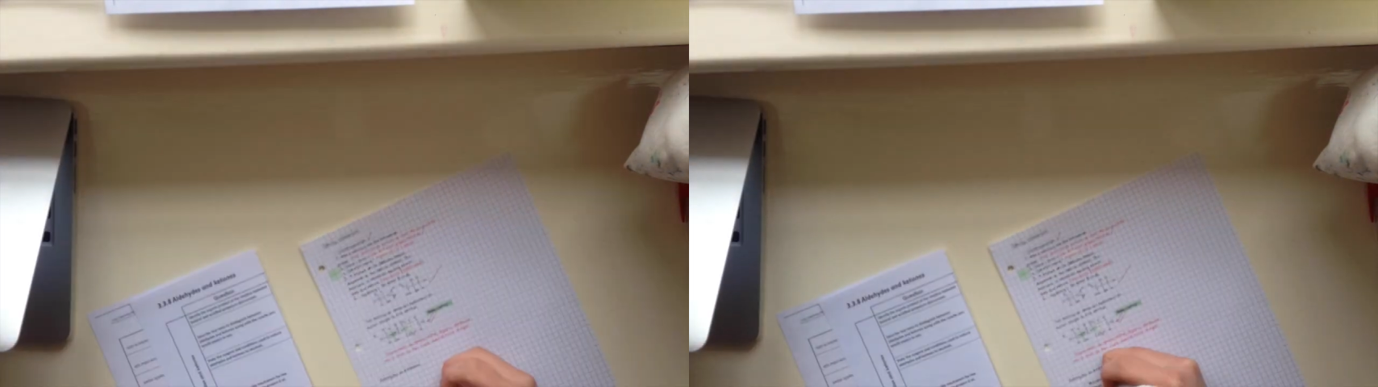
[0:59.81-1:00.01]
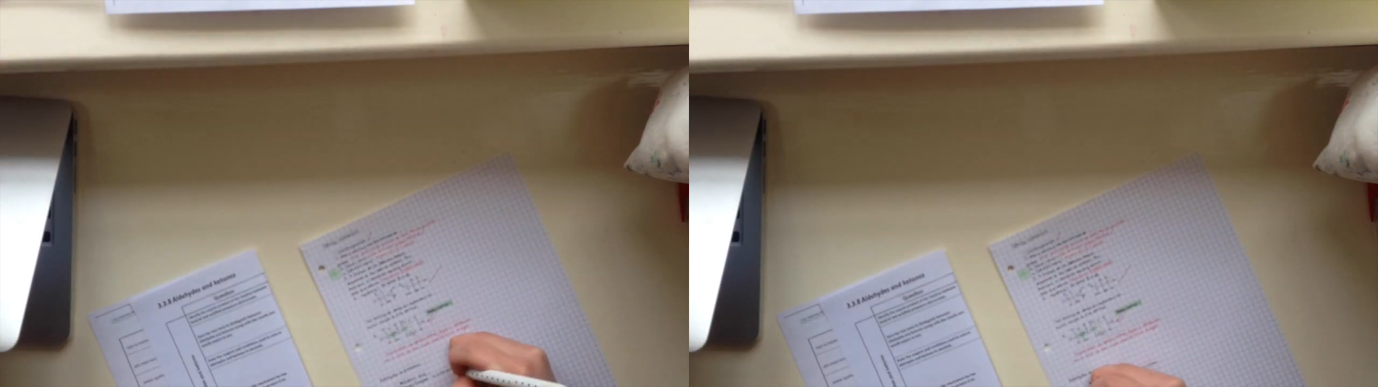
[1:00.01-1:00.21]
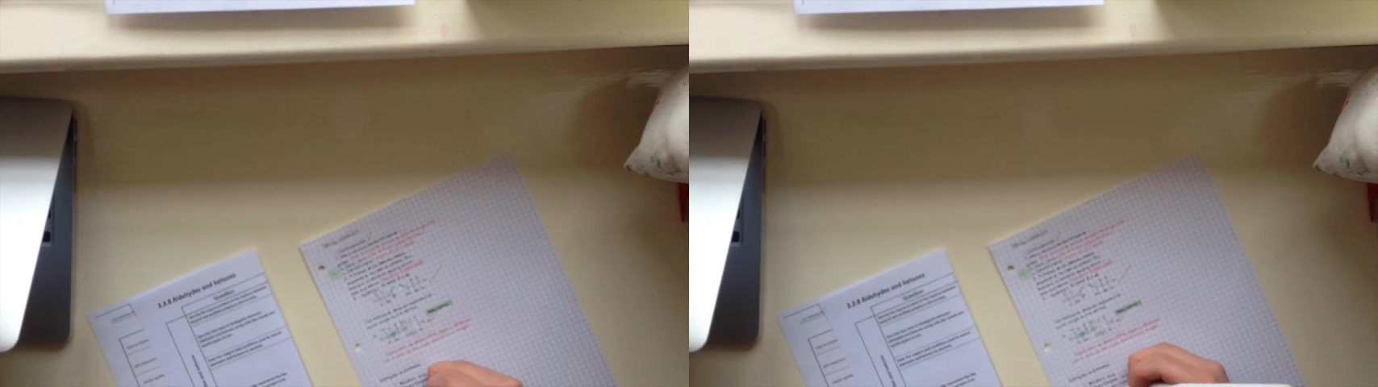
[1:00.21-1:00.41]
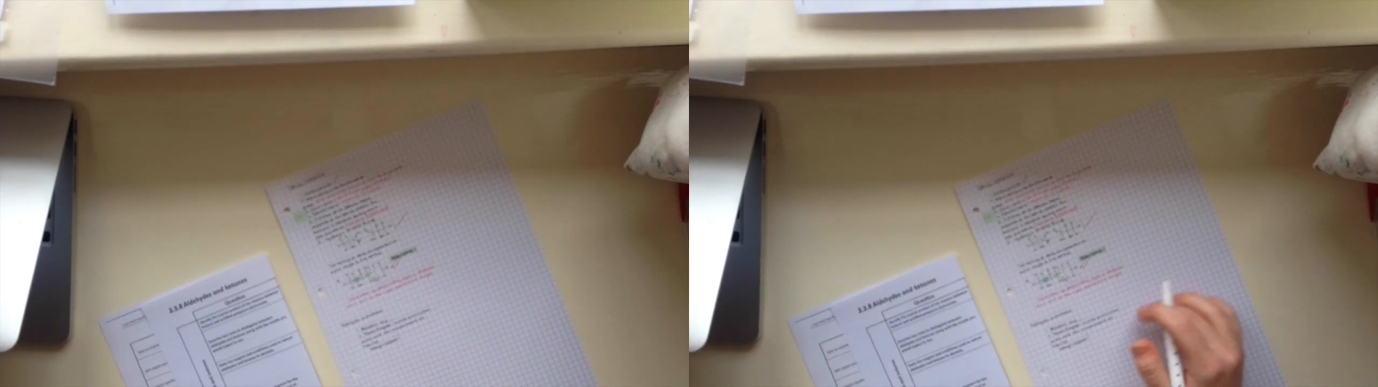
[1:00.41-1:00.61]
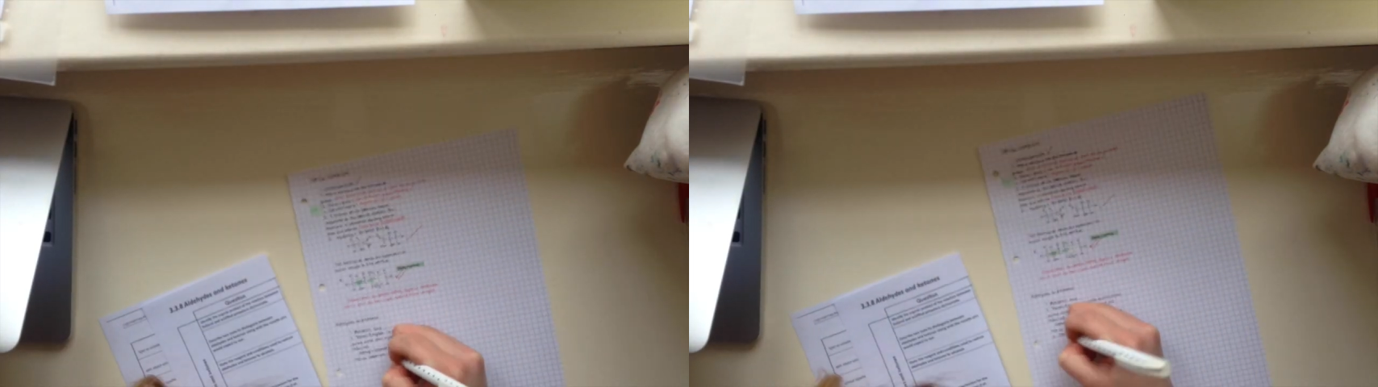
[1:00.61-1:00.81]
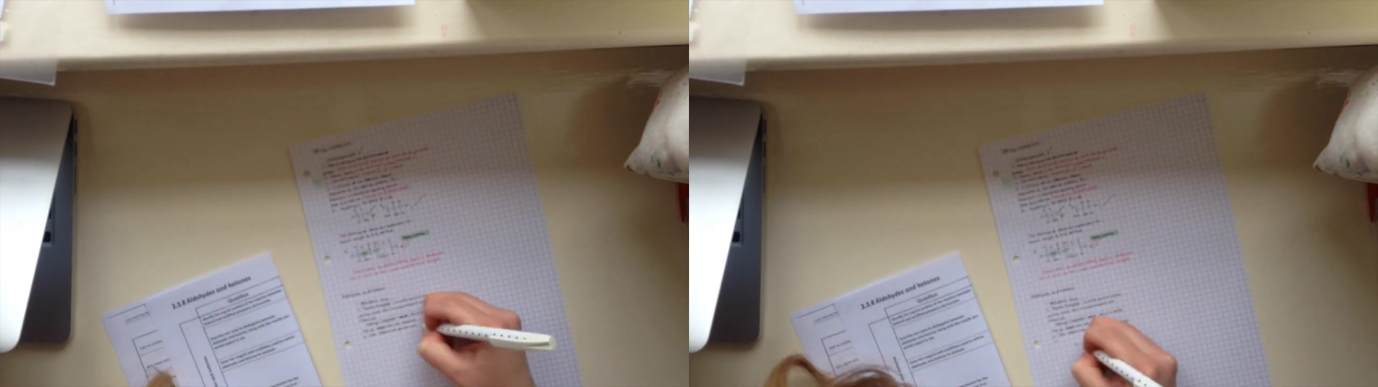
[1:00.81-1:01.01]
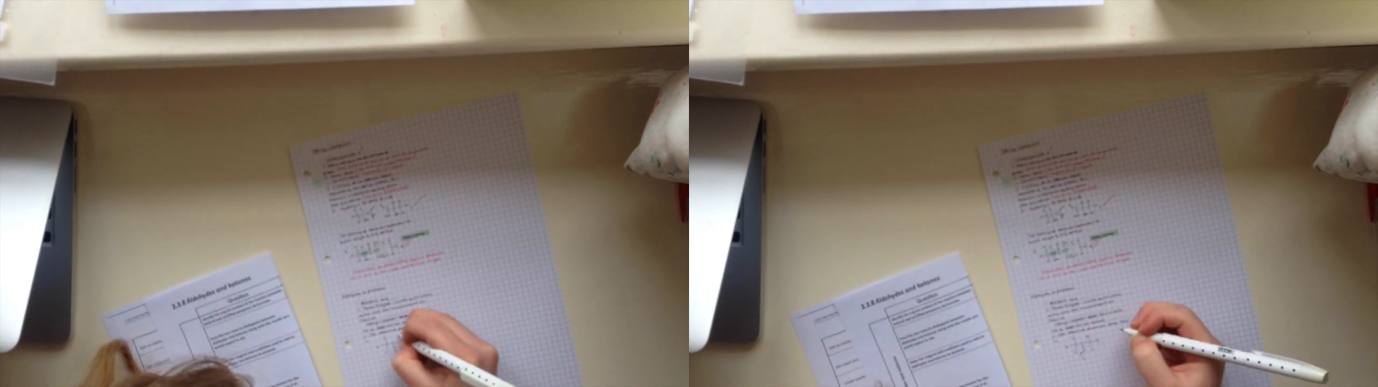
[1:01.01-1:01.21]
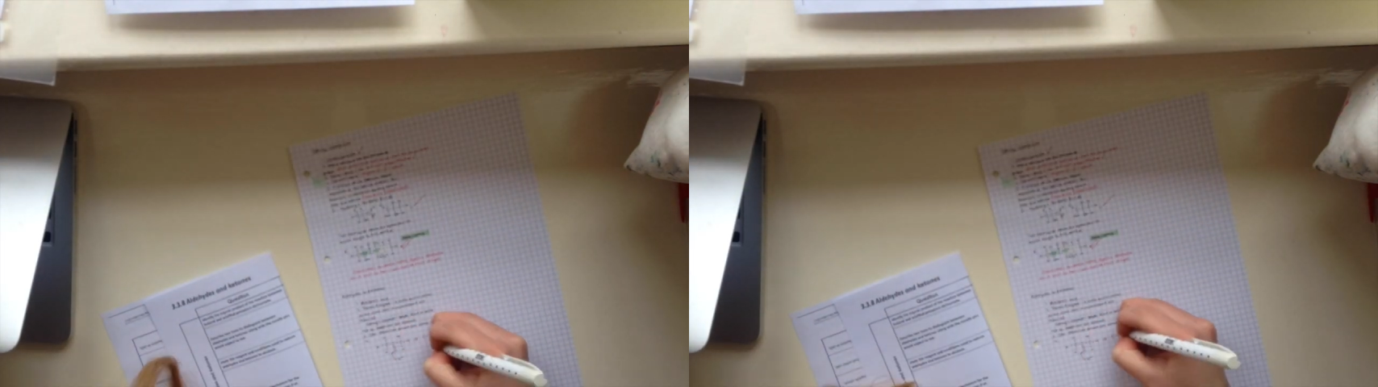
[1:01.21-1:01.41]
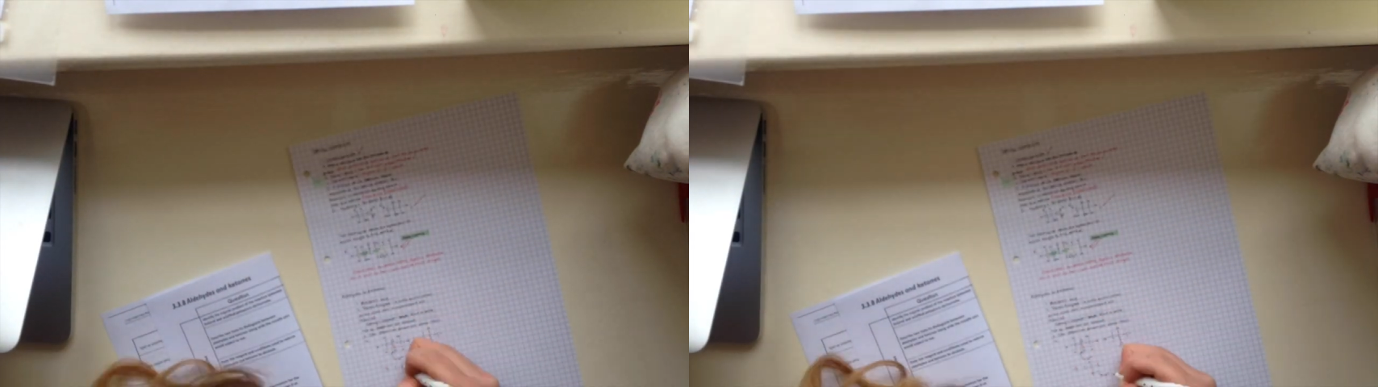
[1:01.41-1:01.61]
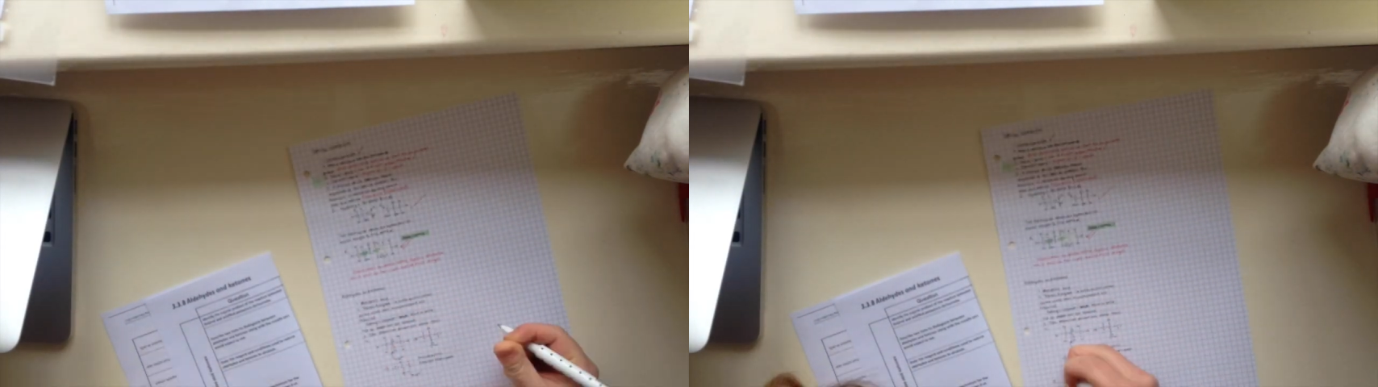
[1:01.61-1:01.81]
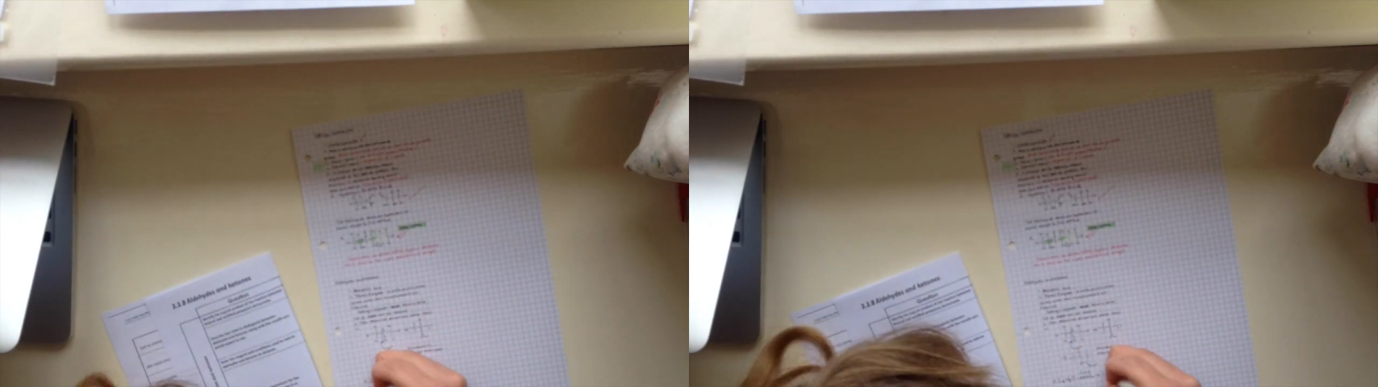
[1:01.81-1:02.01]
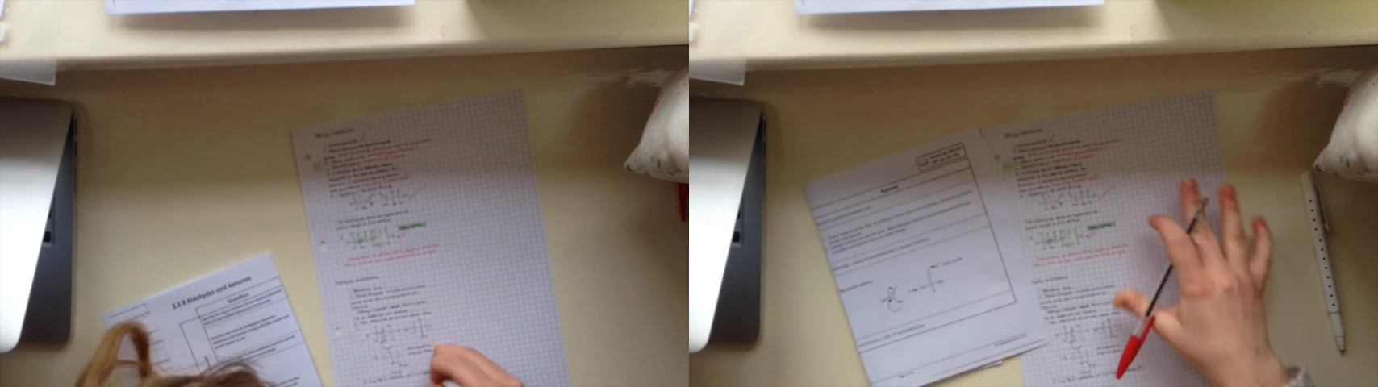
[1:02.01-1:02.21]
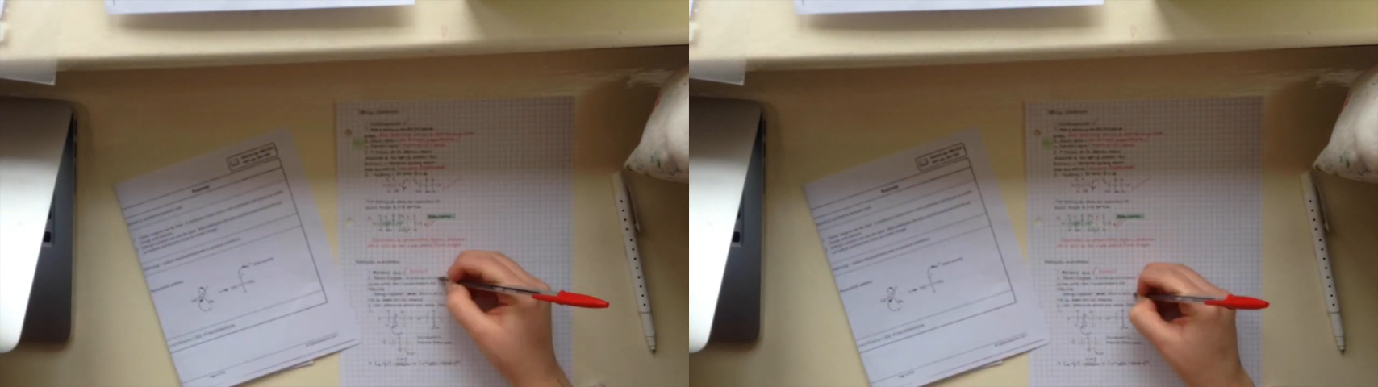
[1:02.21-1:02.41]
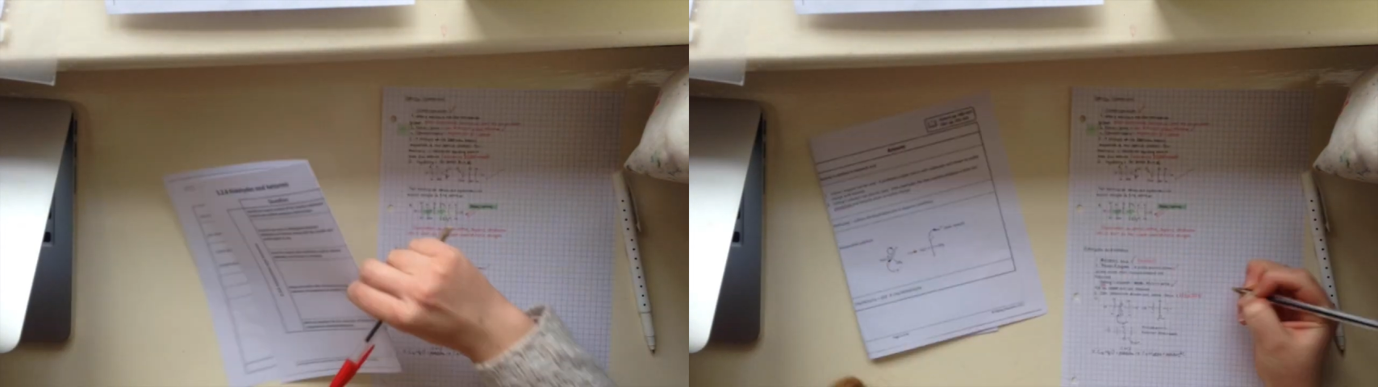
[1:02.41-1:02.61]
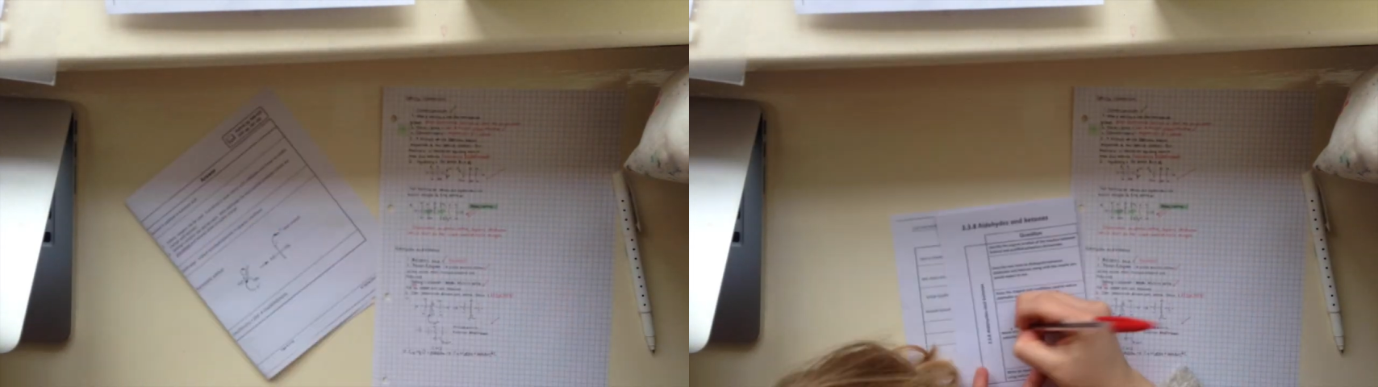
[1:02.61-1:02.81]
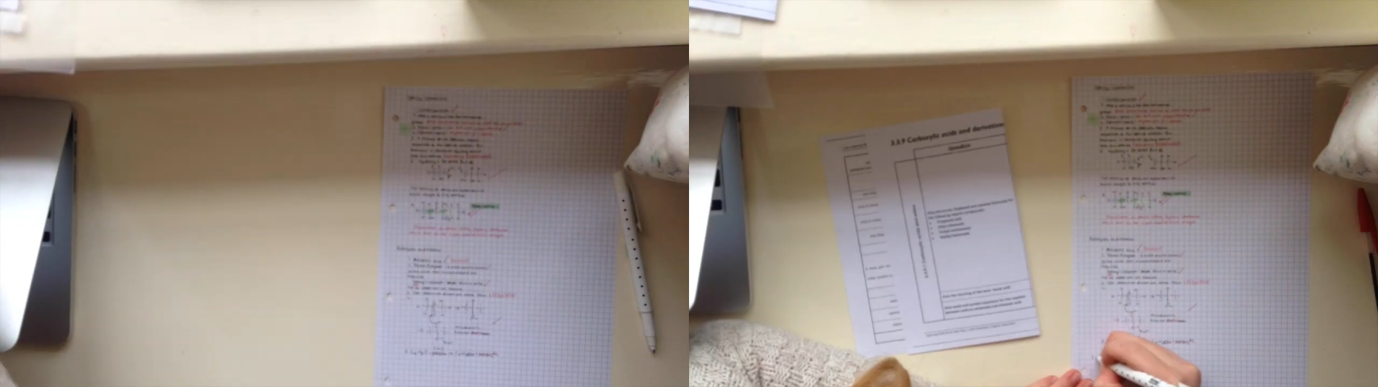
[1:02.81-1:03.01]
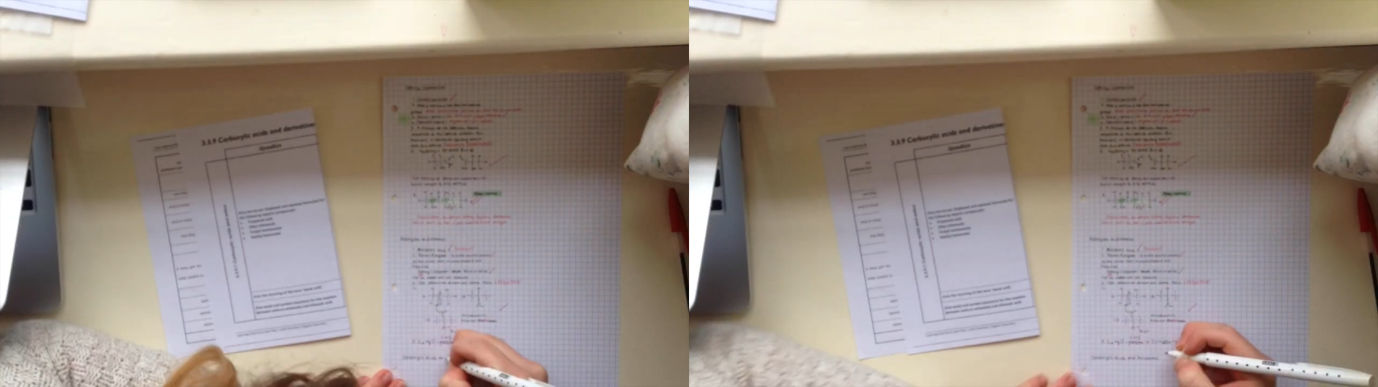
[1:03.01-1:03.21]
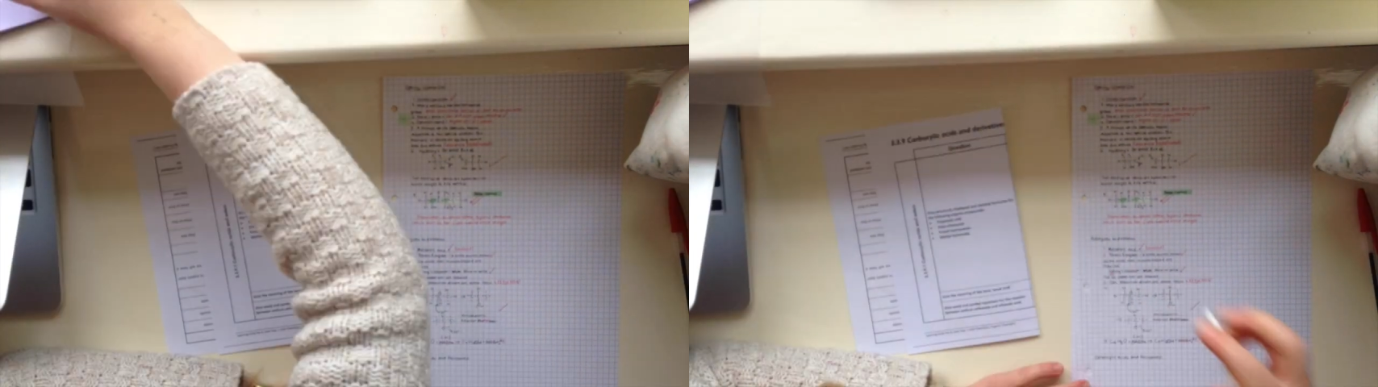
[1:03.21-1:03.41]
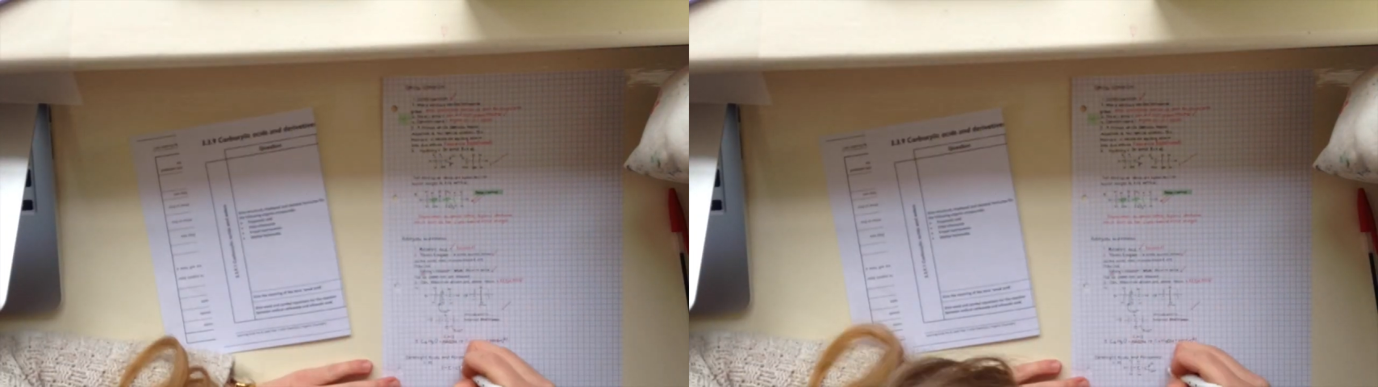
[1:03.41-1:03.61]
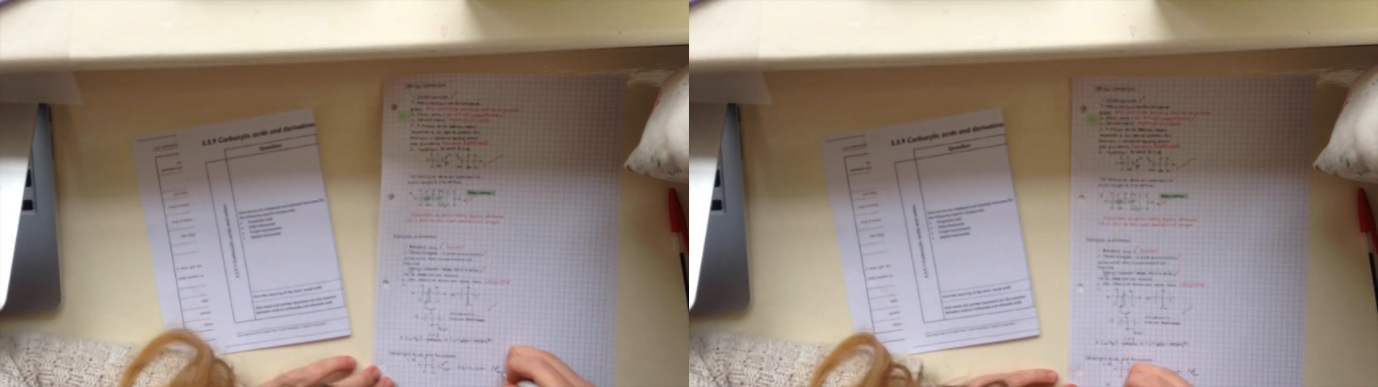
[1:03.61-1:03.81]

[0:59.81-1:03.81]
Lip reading: [unreadable: no face in view]